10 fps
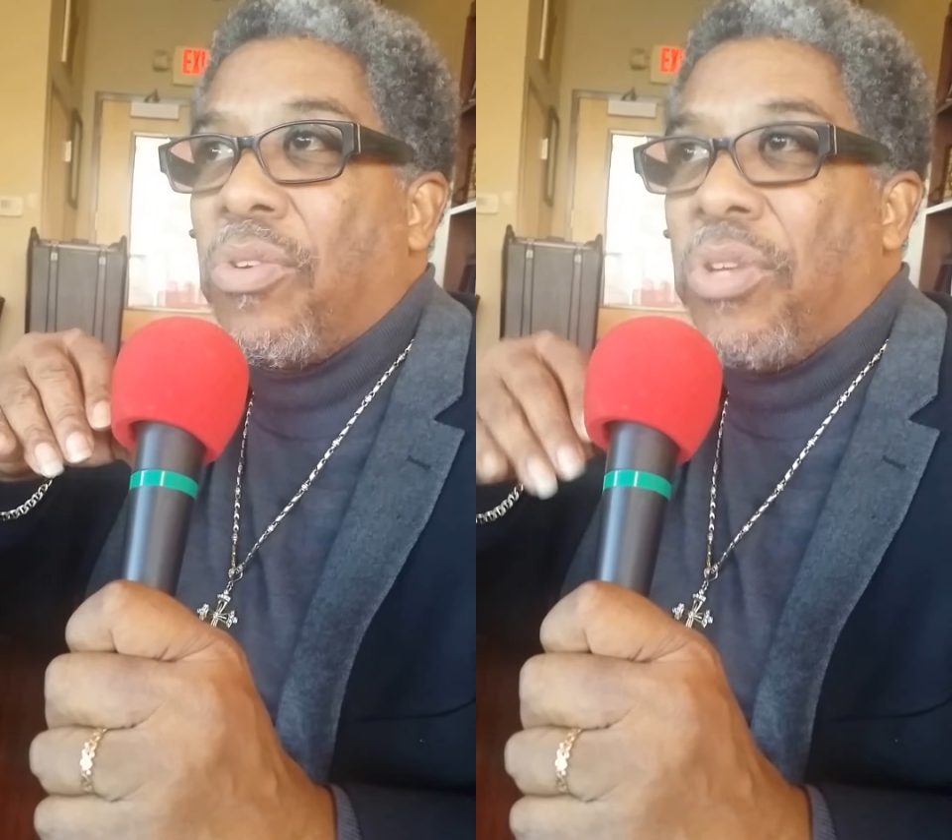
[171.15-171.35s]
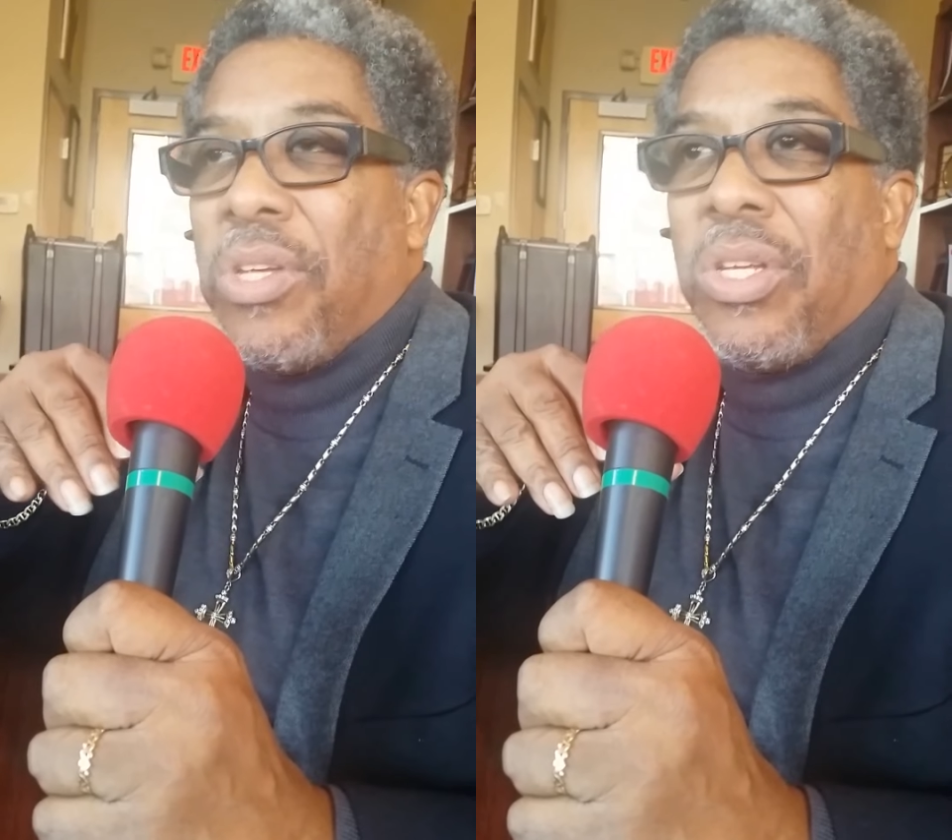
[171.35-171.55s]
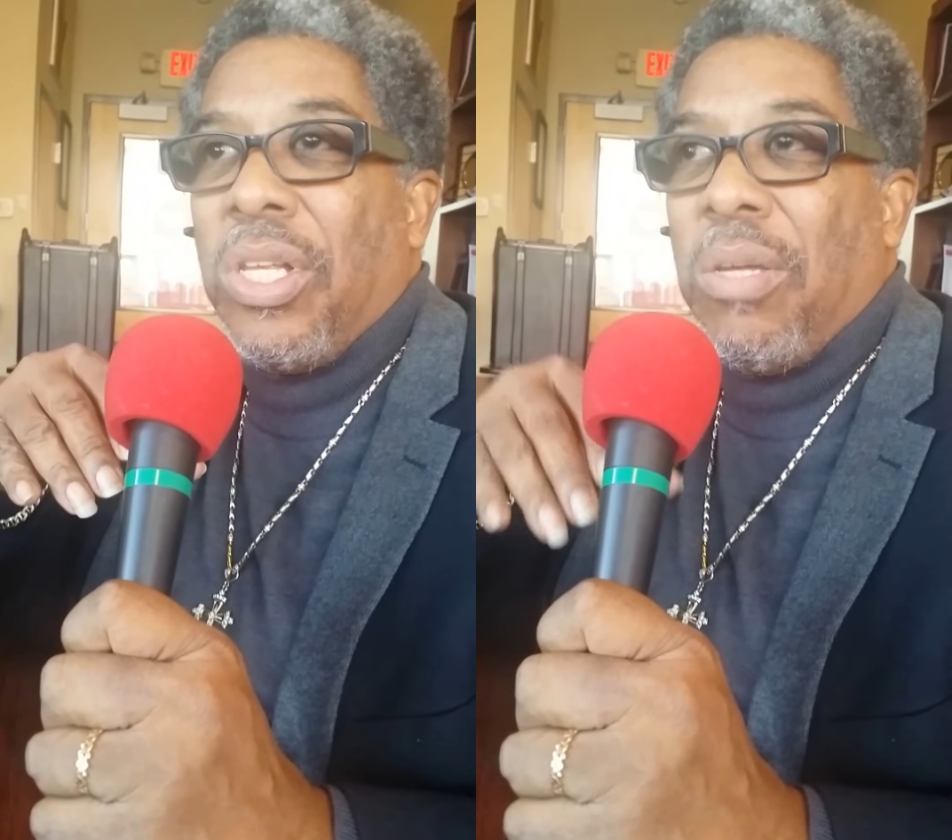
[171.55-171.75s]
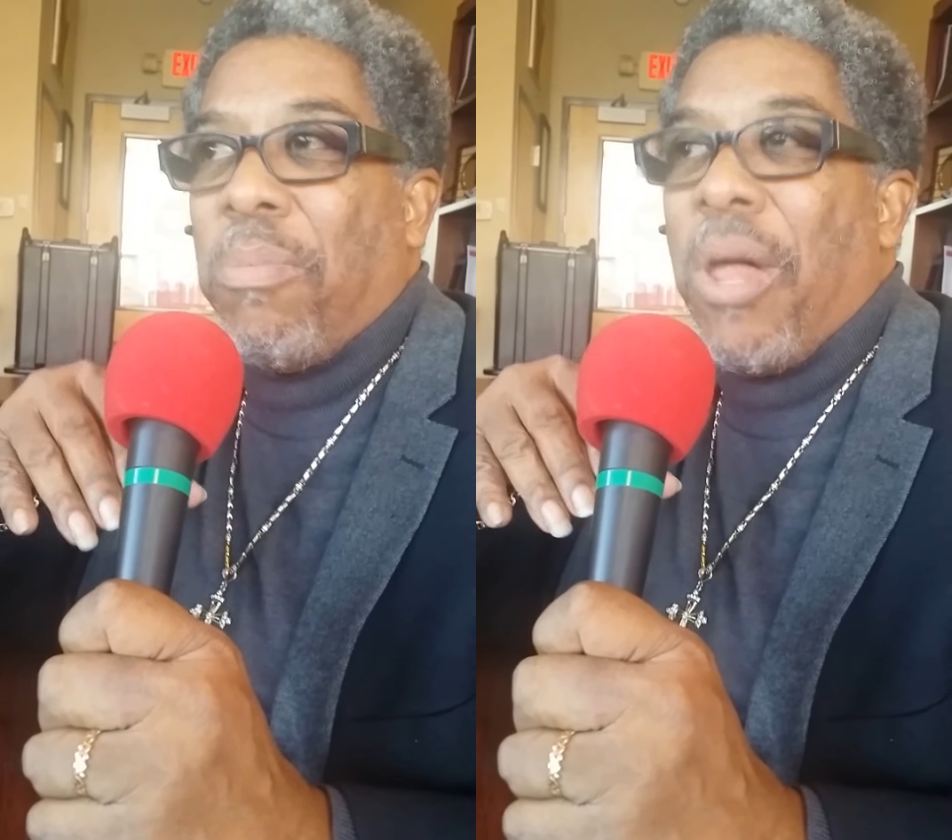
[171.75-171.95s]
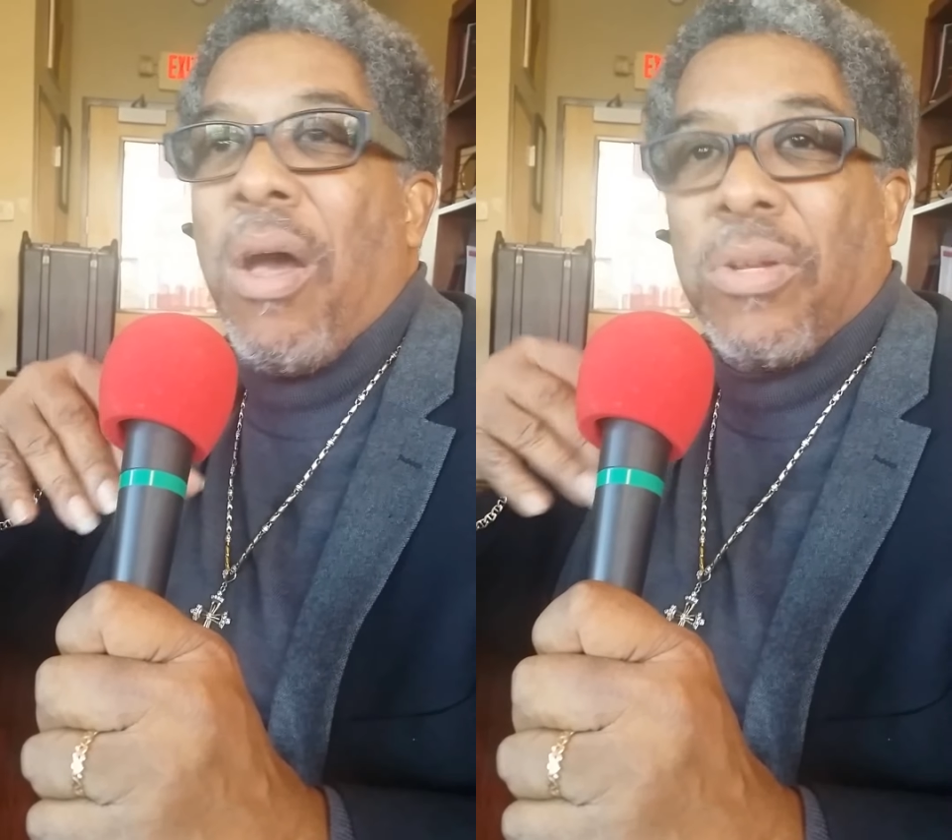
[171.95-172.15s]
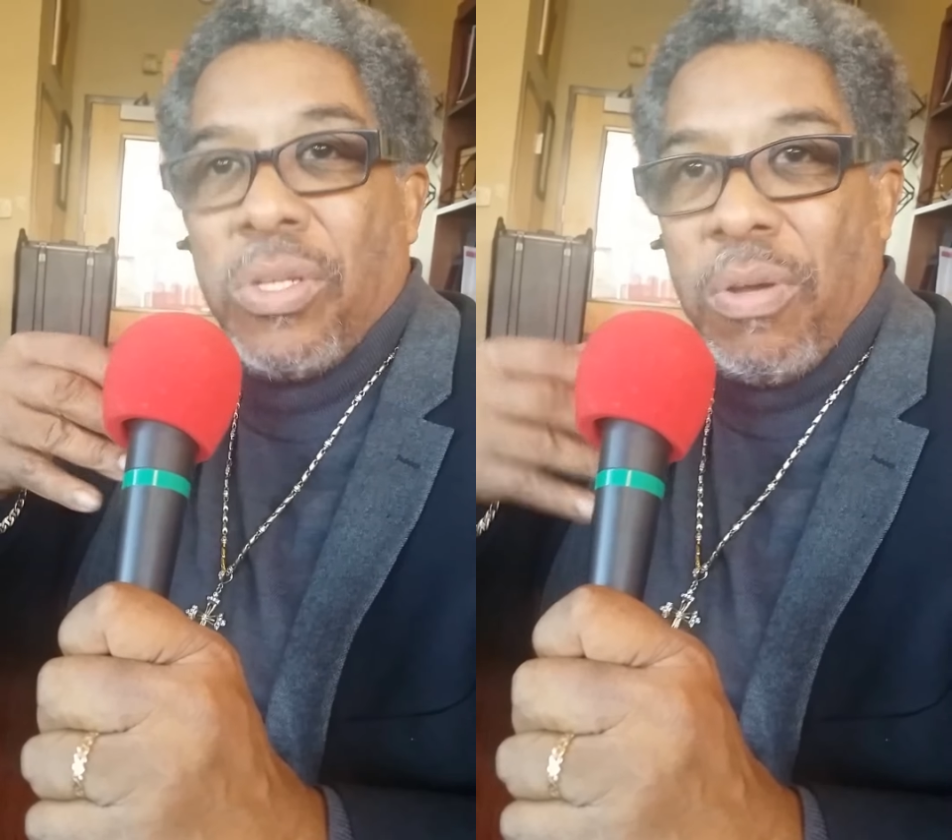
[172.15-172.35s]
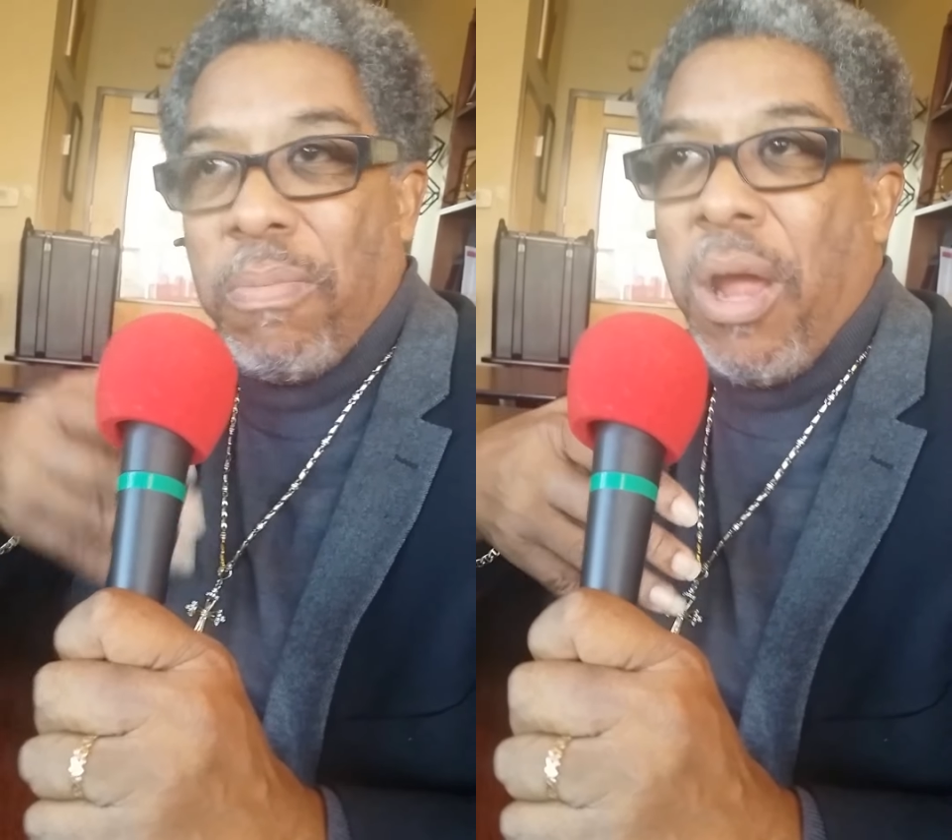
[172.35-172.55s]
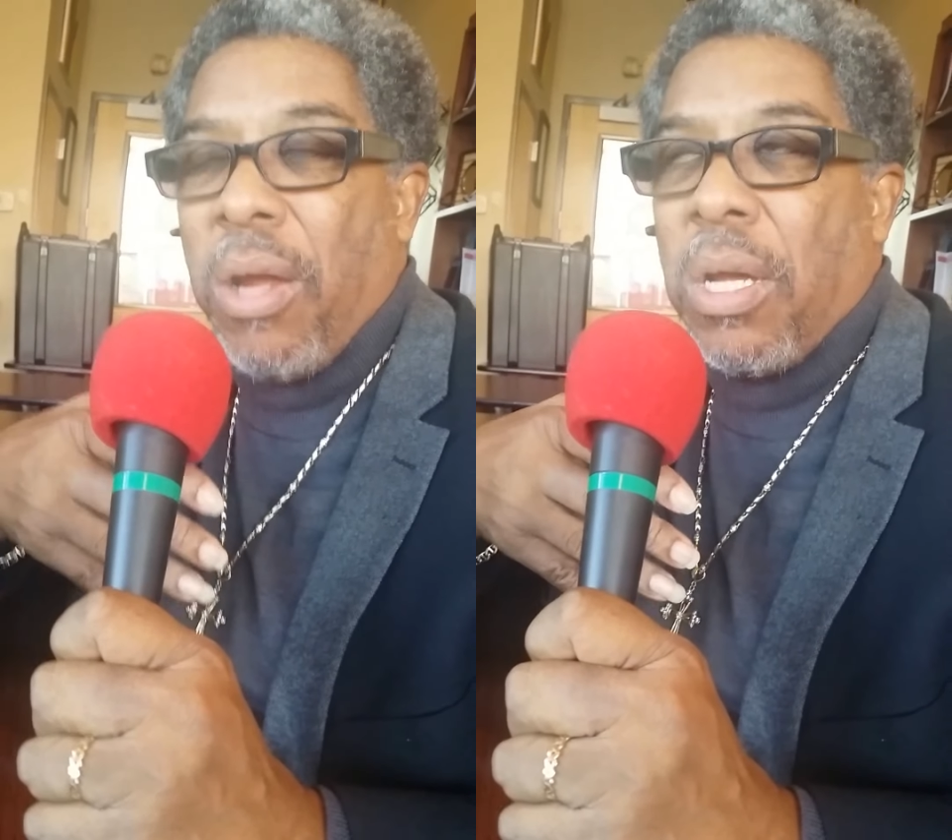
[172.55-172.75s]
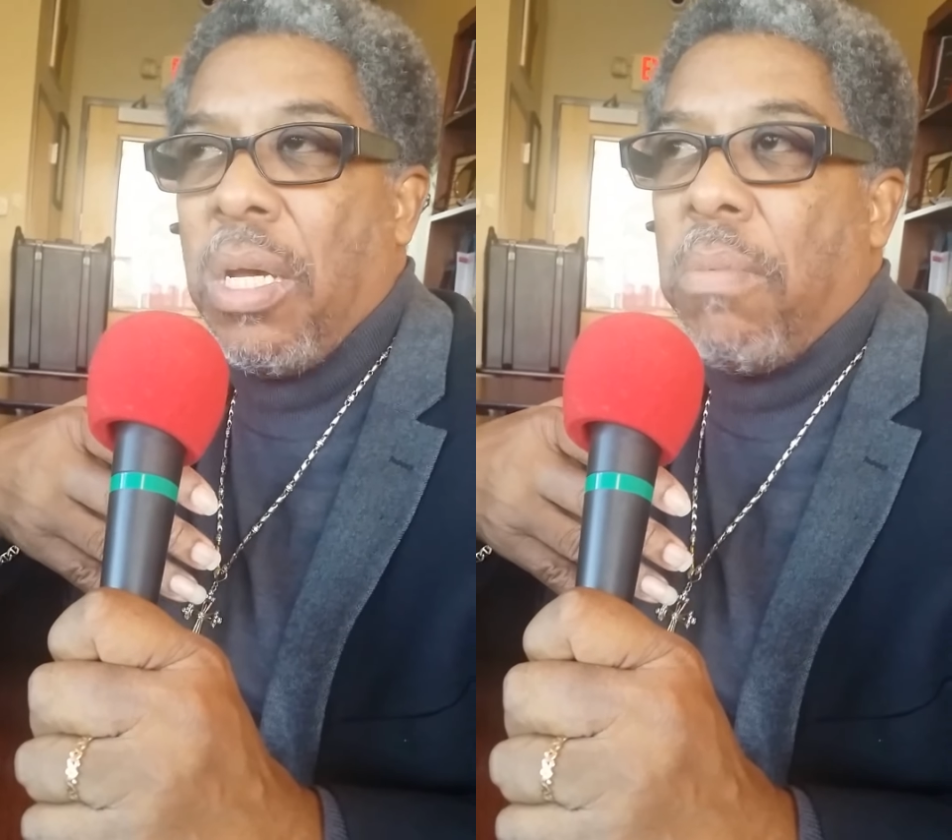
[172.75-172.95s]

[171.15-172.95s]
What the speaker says: traditionally belong to America.